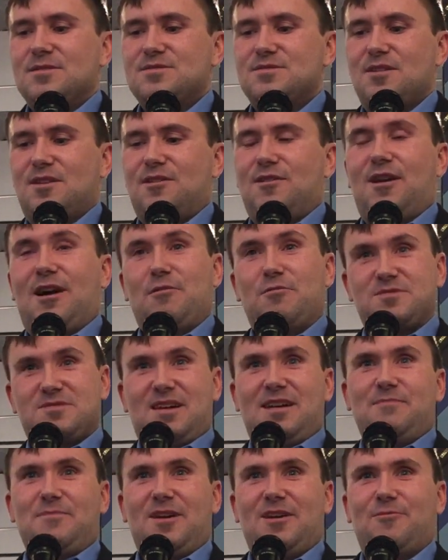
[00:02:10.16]
So I
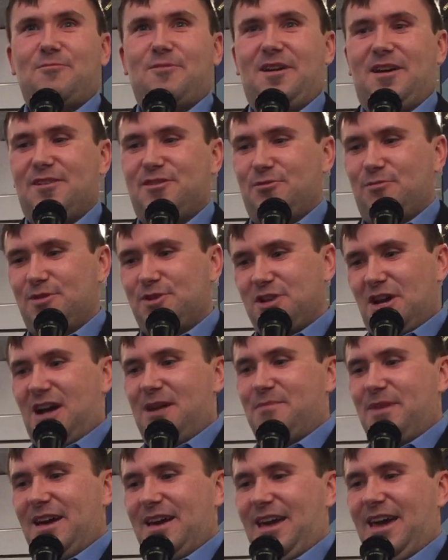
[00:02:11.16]
was on my way to a
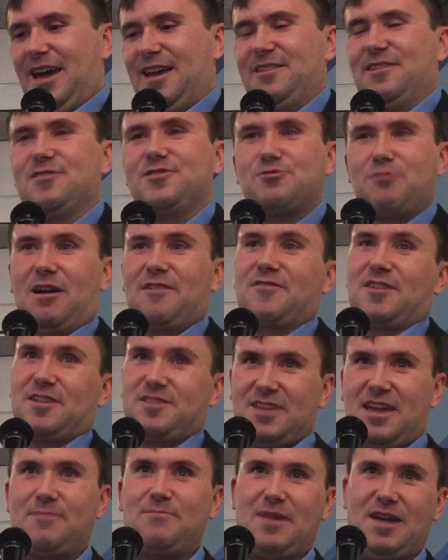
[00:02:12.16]
job I hated, driving
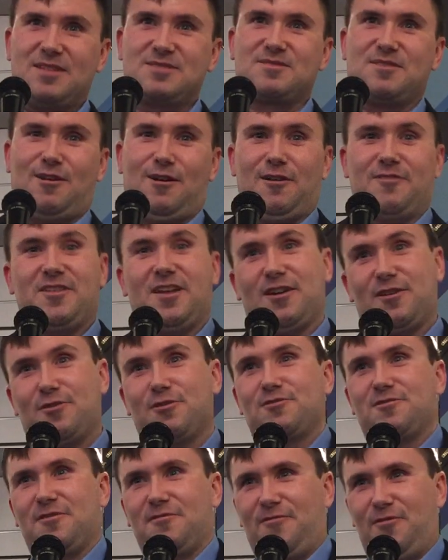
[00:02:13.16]
a dead man's car that I
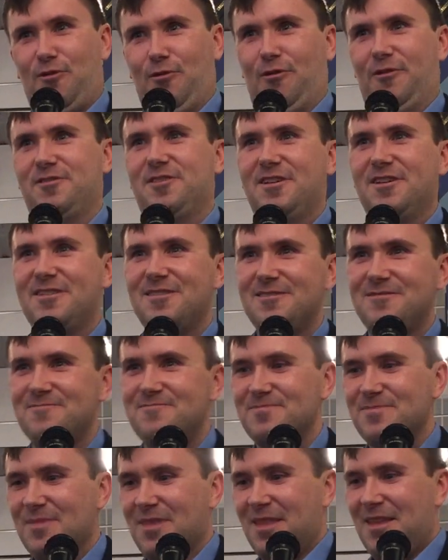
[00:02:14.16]
couldn't afford,
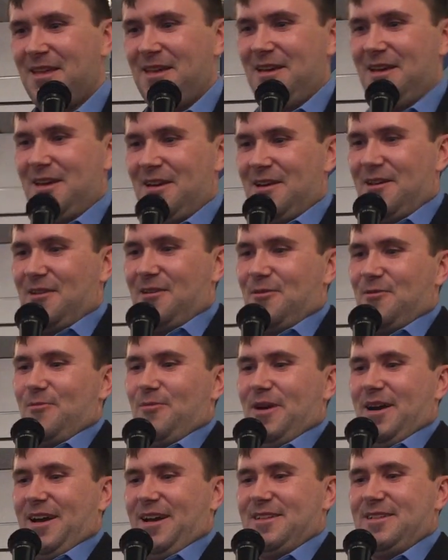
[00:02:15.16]

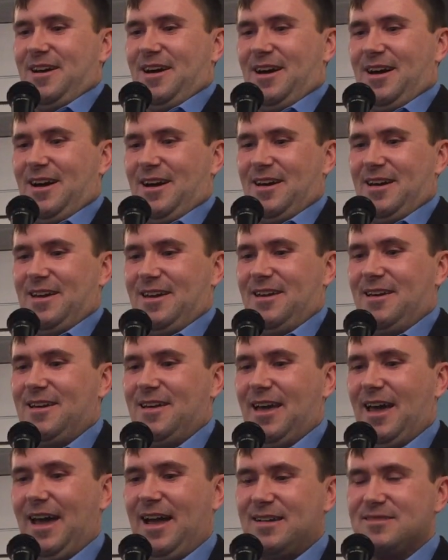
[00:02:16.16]
when I
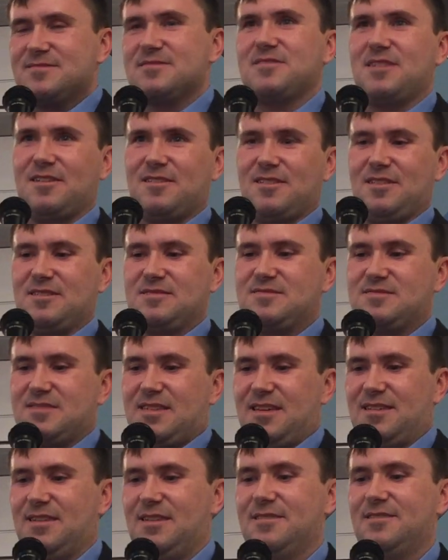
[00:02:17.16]
accidentally
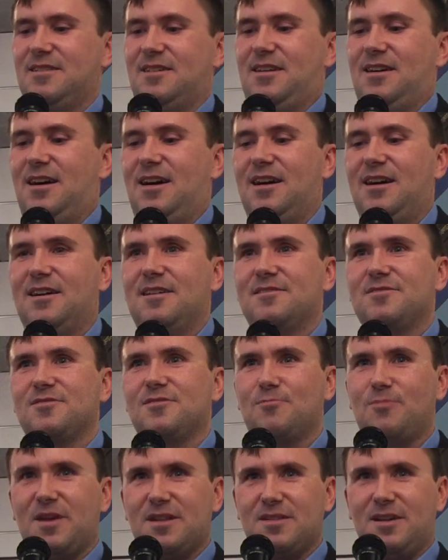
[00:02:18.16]
skid
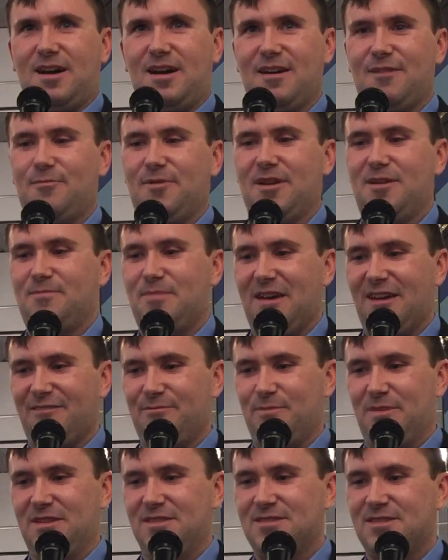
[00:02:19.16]
on the wet highway
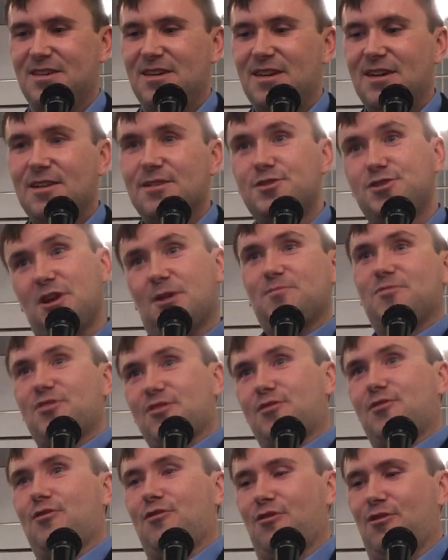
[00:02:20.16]
pavement, jumped
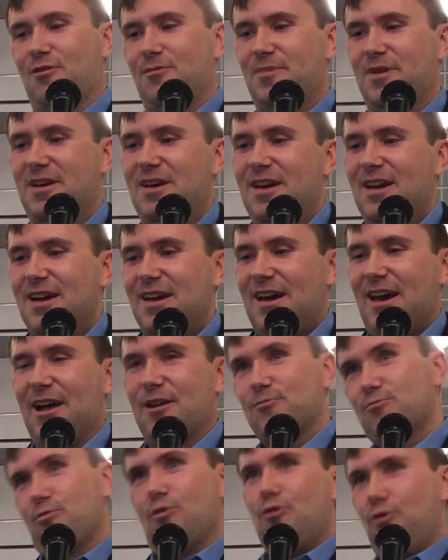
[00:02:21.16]
the curb,
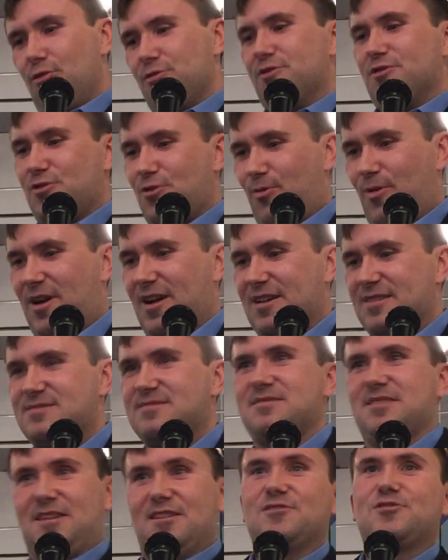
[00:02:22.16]
and rolled
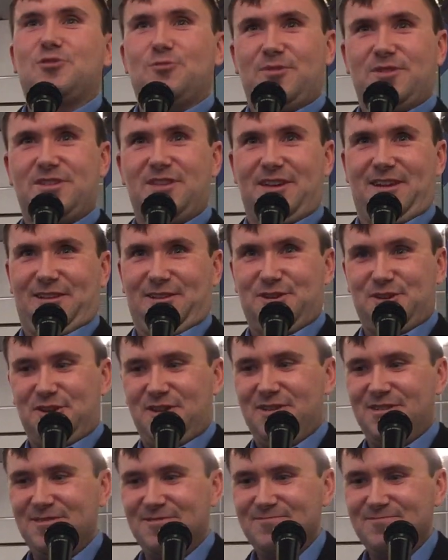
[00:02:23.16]
twice into a ditch.